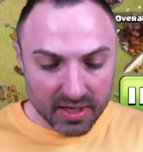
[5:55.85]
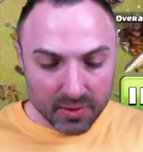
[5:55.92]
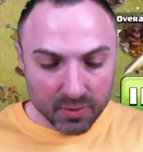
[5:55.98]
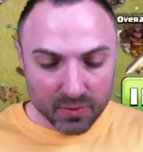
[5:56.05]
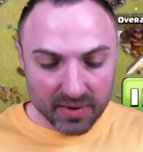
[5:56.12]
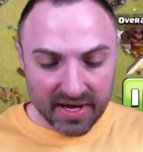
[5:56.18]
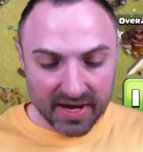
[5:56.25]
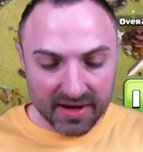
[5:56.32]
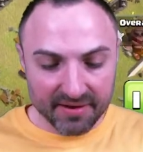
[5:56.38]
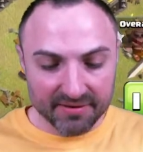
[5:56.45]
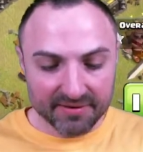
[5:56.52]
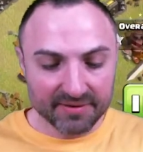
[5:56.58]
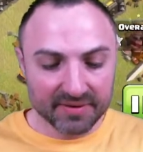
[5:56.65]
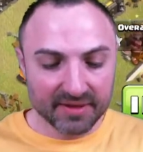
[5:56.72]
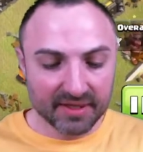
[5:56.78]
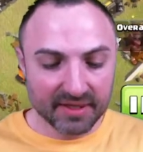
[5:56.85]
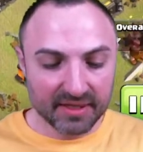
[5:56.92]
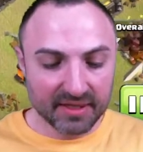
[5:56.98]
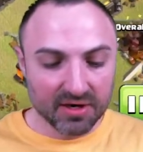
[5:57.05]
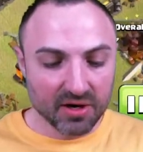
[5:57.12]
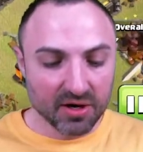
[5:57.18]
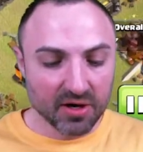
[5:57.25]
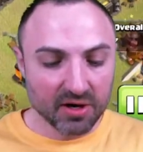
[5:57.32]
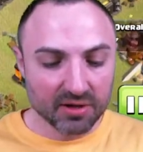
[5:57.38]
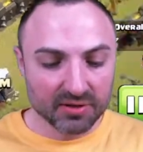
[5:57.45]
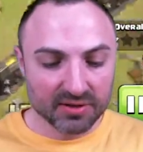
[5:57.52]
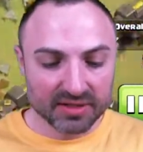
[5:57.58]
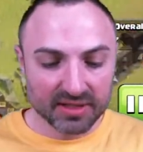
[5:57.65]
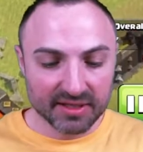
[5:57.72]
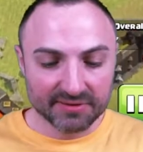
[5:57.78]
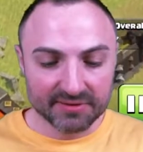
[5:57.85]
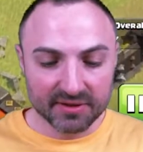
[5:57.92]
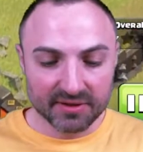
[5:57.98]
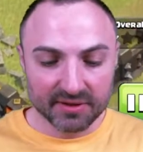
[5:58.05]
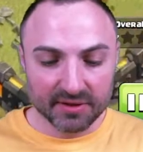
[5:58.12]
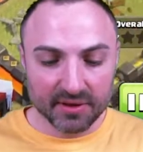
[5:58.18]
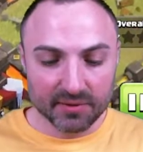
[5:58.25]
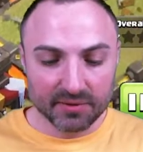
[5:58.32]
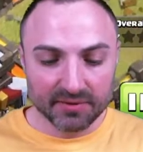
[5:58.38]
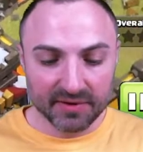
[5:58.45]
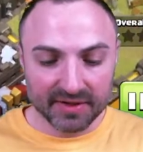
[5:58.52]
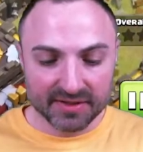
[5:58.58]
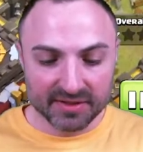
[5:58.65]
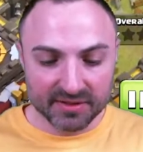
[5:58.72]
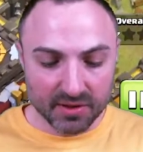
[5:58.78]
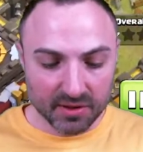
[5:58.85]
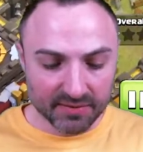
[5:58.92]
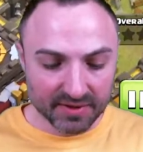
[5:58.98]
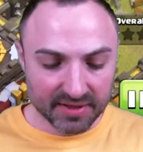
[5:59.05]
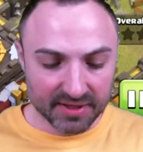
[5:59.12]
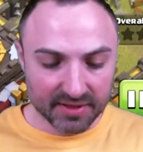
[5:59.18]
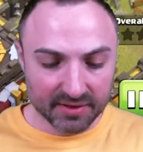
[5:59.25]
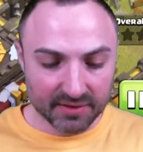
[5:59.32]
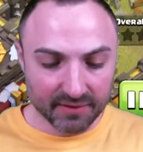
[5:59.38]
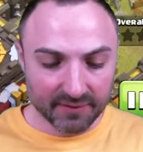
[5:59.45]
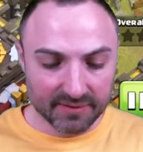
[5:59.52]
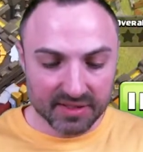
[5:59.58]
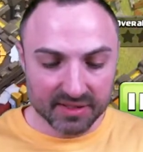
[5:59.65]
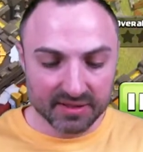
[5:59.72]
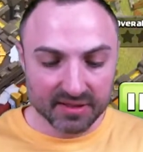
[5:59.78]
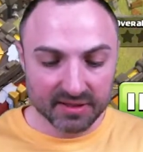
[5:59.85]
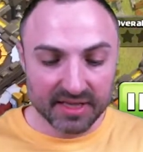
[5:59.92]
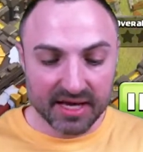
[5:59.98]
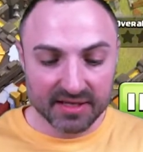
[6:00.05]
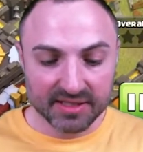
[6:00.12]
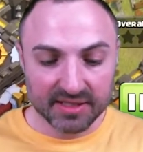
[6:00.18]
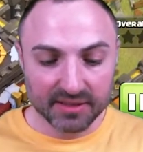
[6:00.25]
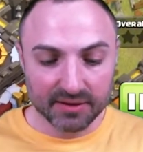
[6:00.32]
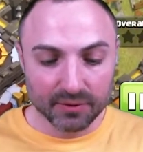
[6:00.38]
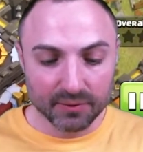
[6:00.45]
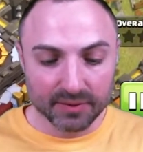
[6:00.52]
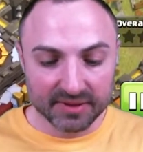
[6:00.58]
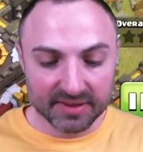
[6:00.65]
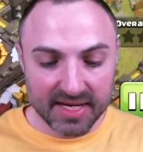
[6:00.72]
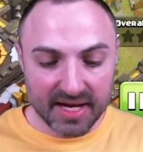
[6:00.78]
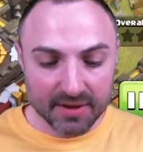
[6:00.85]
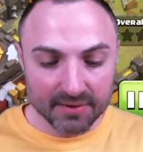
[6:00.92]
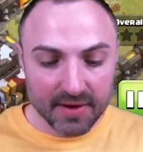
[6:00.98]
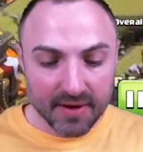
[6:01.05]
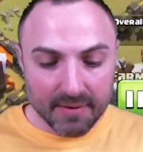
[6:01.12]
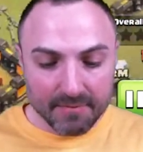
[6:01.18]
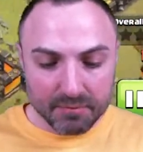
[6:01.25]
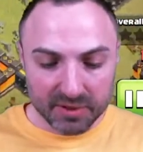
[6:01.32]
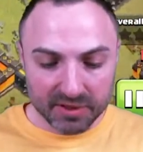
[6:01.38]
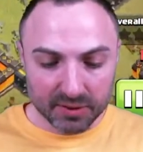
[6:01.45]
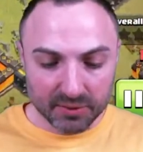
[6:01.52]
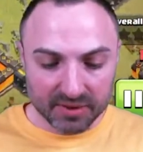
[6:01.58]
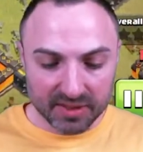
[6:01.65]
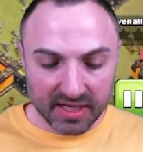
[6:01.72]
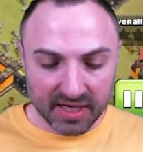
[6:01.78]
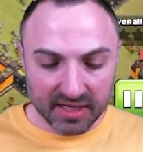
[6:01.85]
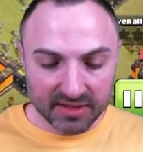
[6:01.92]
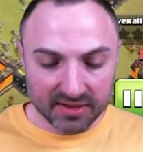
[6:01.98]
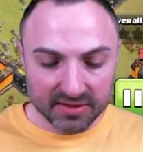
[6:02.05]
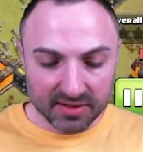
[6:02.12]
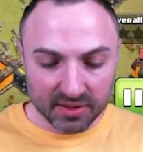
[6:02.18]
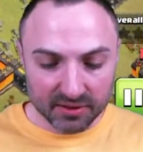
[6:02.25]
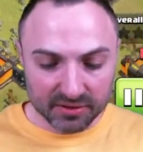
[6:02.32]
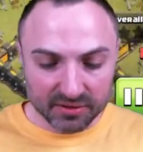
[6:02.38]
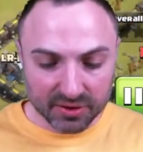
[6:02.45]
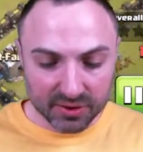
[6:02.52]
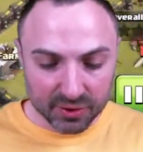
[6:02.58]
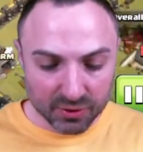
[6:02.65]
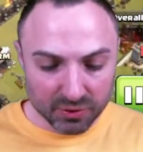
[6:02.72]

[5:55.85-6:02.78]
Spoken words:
We have the hogs left to their own devices over here since the last heal went down, but those cannons are too